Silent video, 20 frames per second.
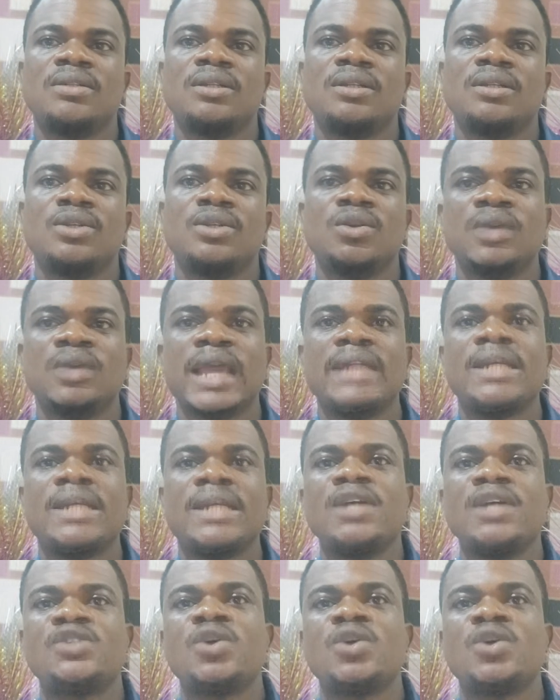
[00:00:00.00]
You
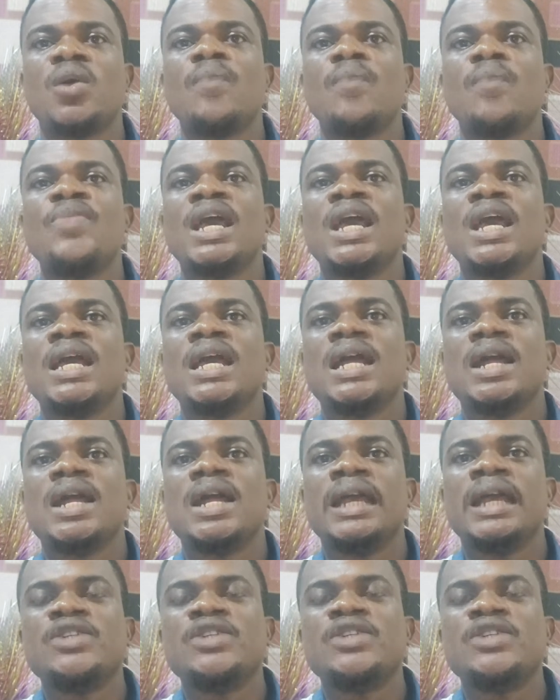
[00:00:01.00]
get? So
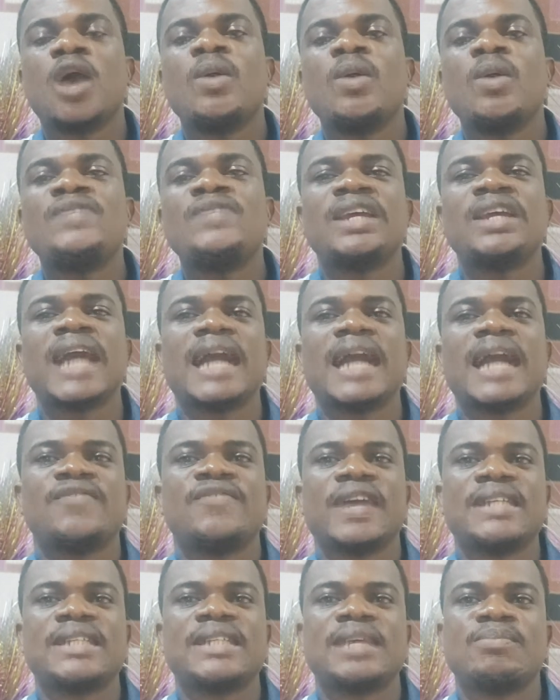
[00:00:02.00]
it's always very
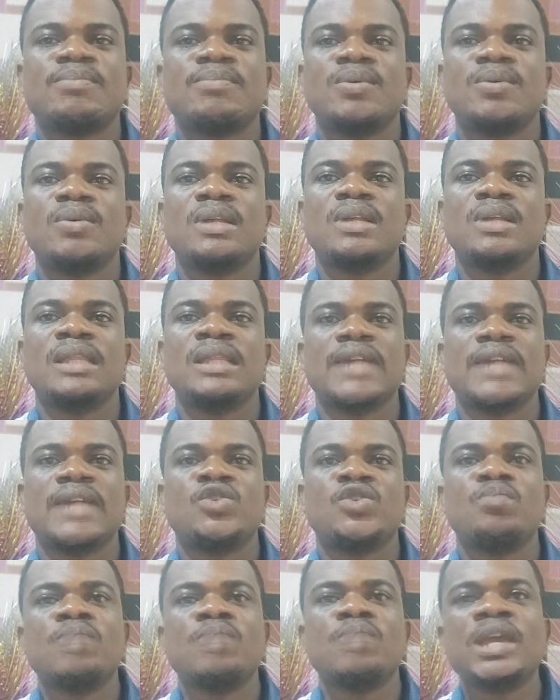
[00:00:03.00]
advisable
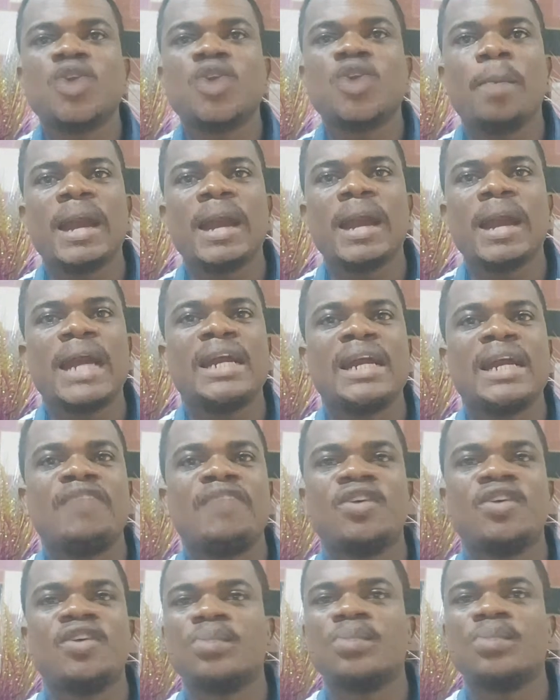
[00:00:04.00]
that you make your
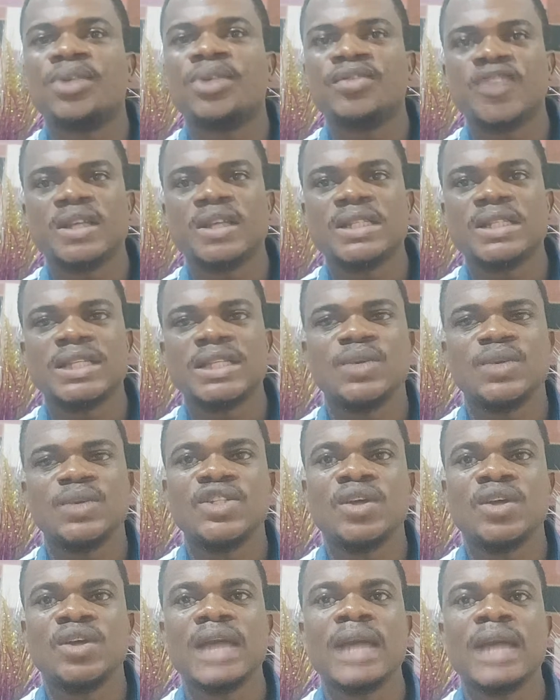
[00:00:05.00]
paragraph for the previous
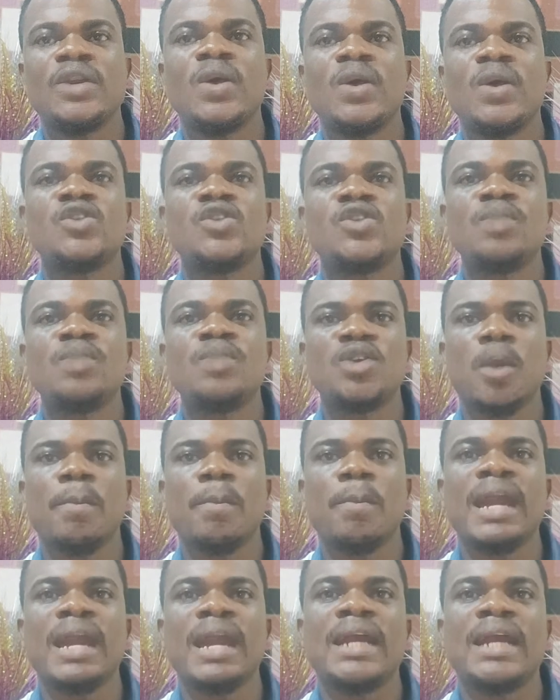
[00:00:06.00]
situation and also make your
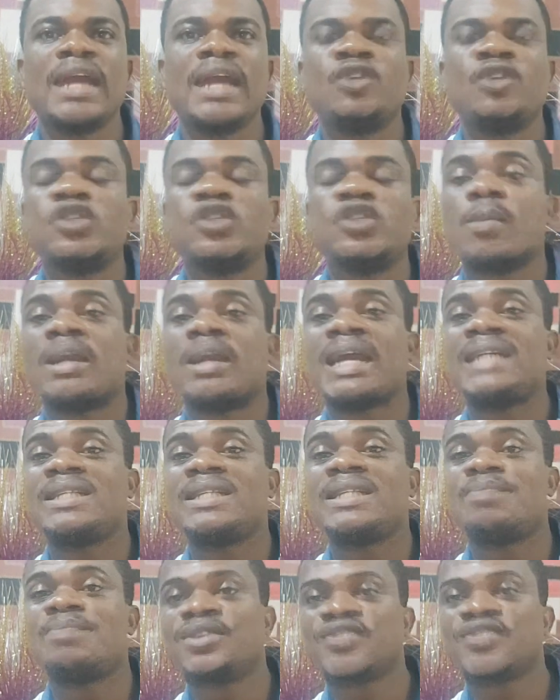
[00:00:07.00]
paragraph, you
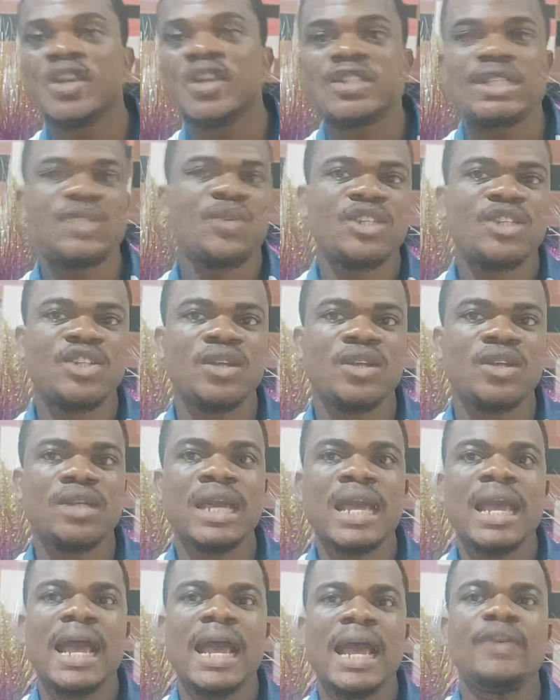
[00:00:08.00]
summarize the previous situation
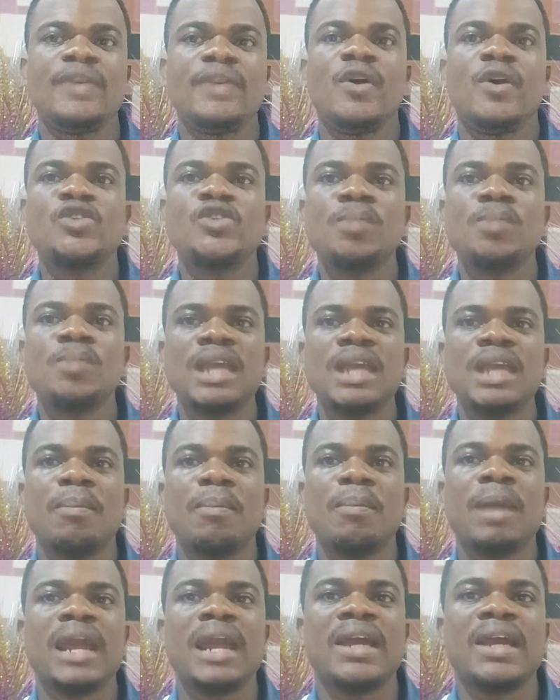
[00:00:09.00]
and also make a
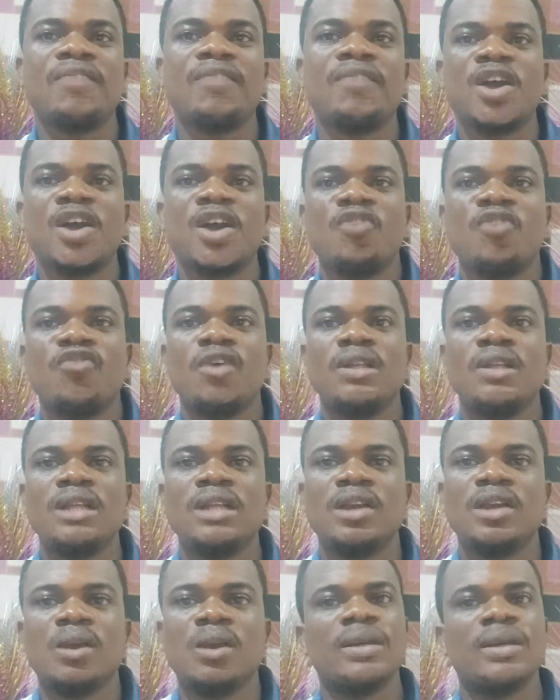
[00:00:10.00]
paragraph for
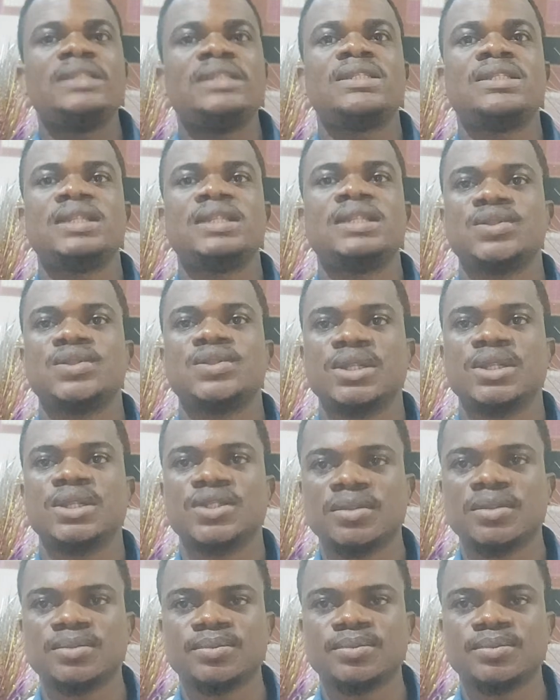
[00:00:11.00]
the current situation.